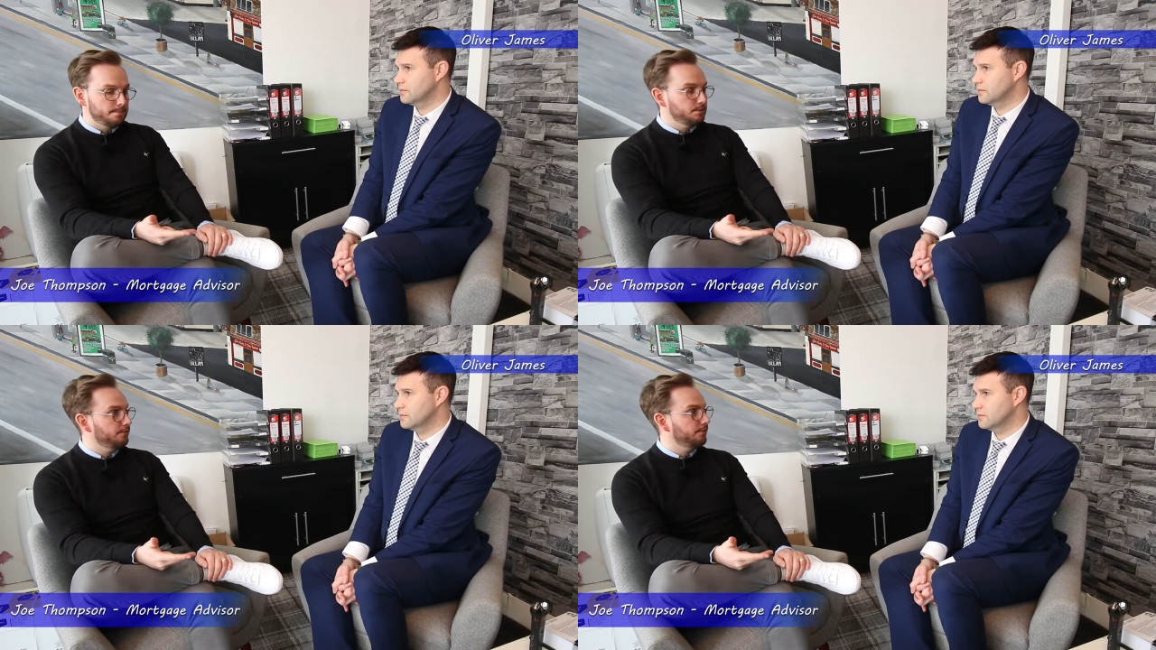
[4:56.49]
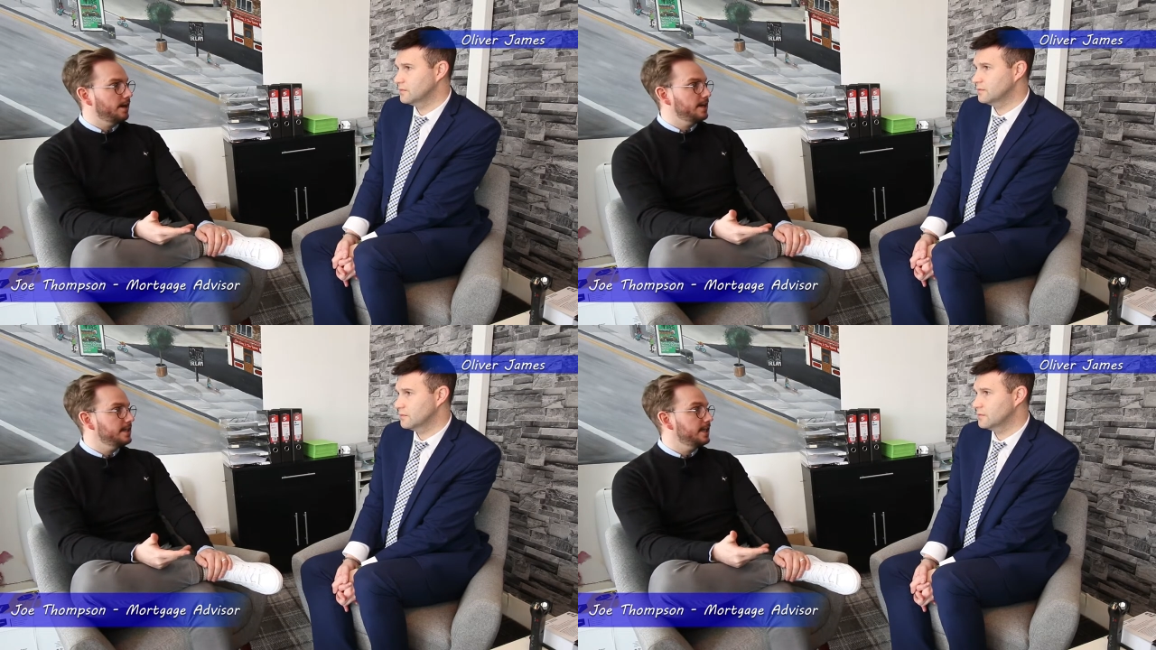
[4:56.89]
Speaker 1: proof of
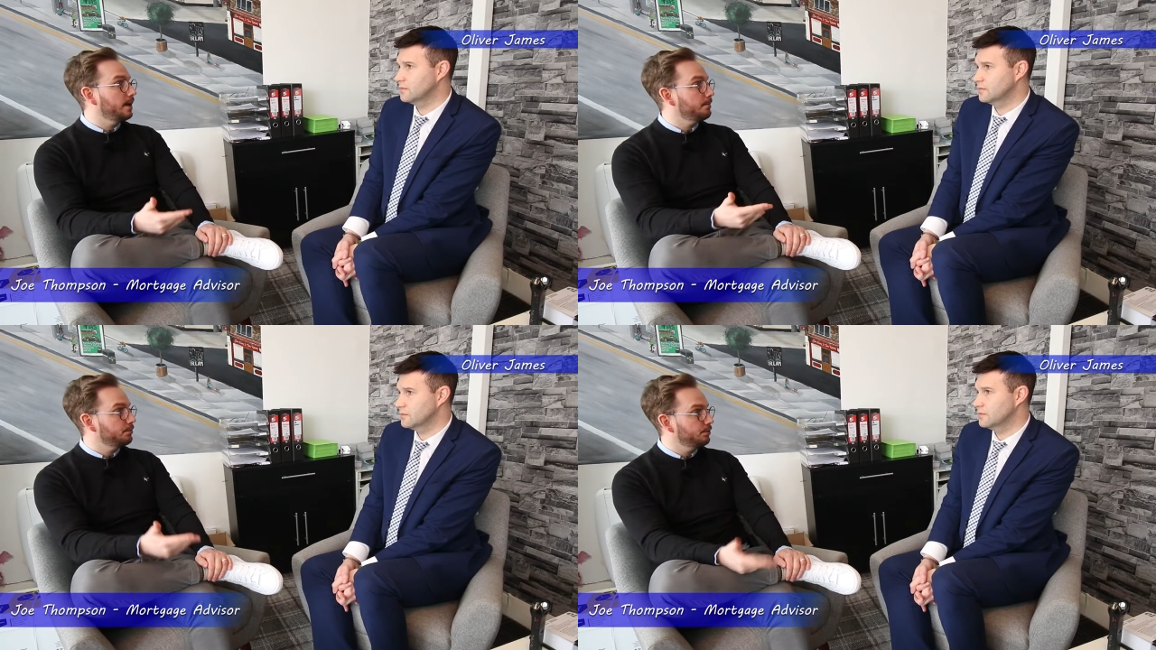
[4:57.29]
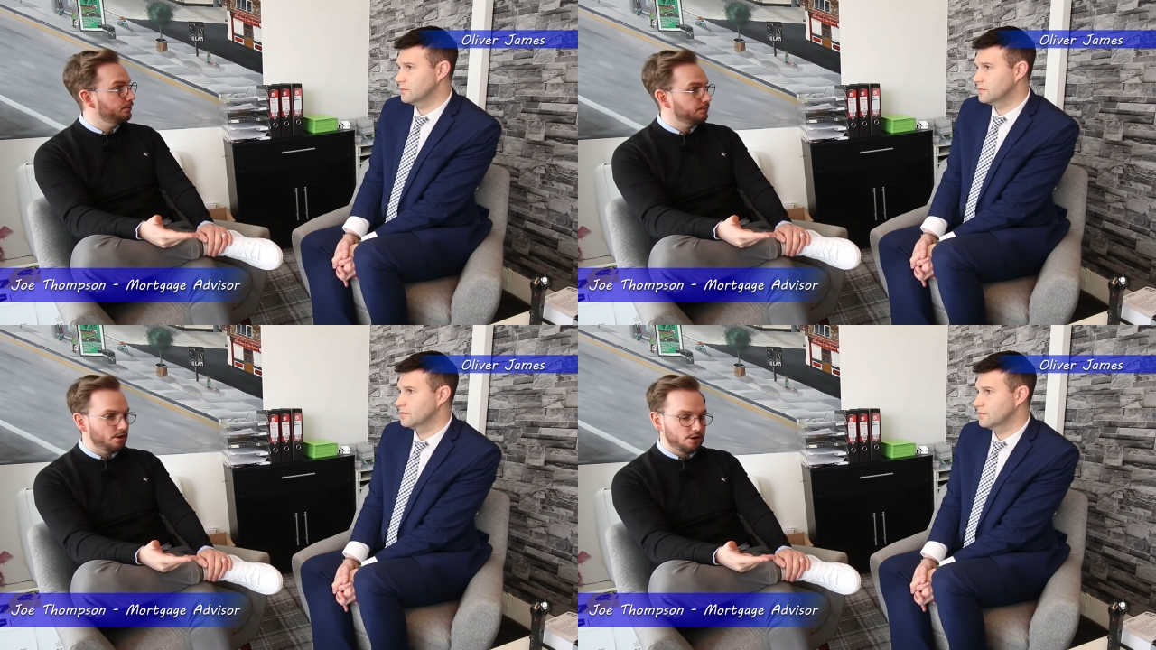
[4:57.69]
ID and
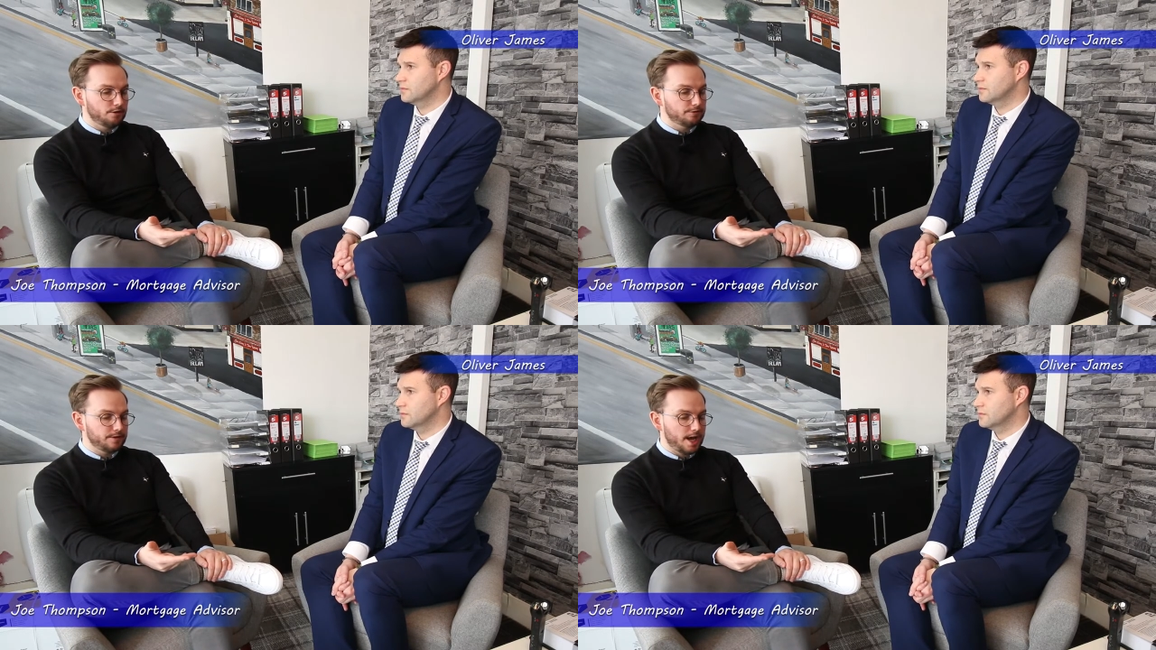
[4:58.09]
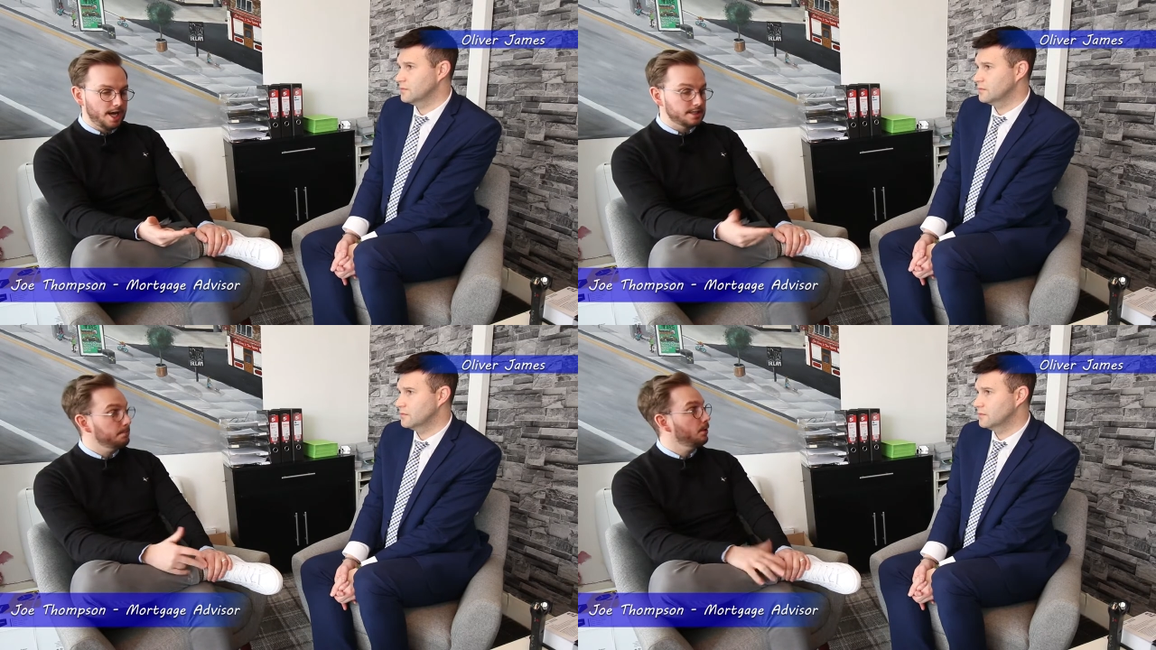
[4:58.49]
proof of
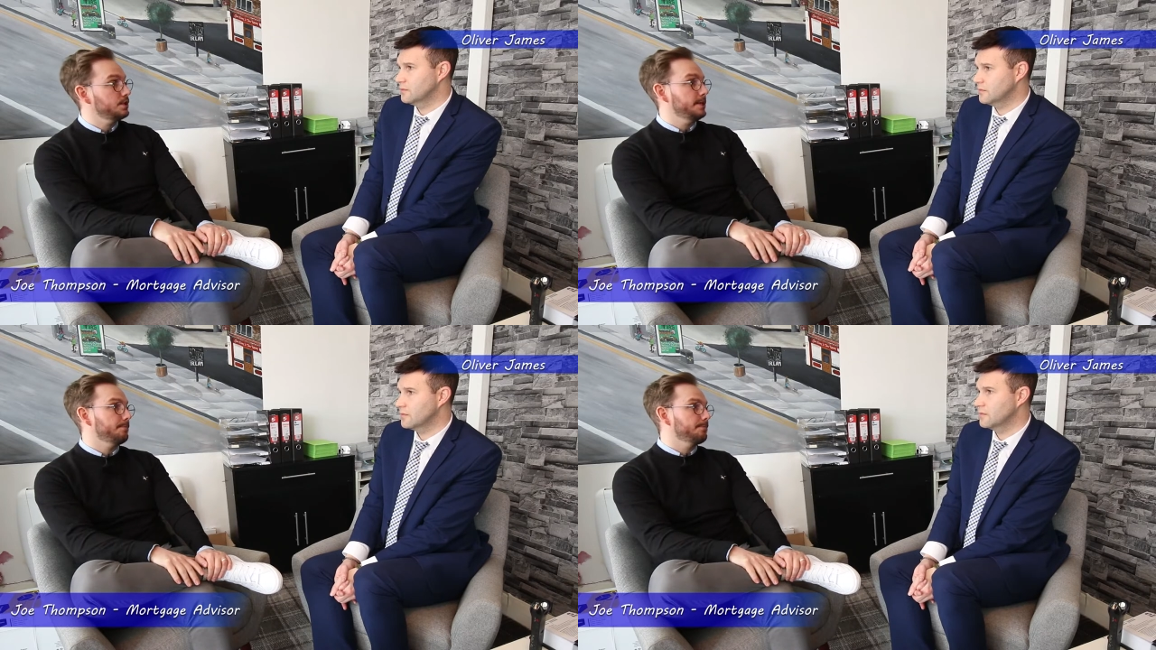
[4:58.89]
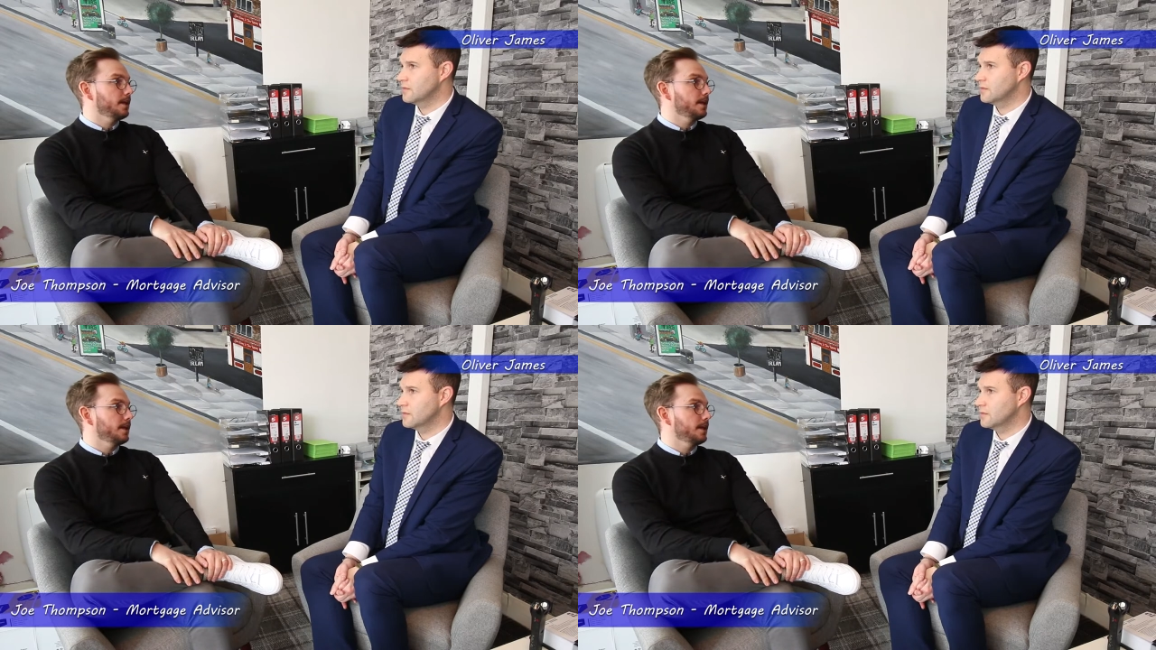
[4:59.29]
deposit.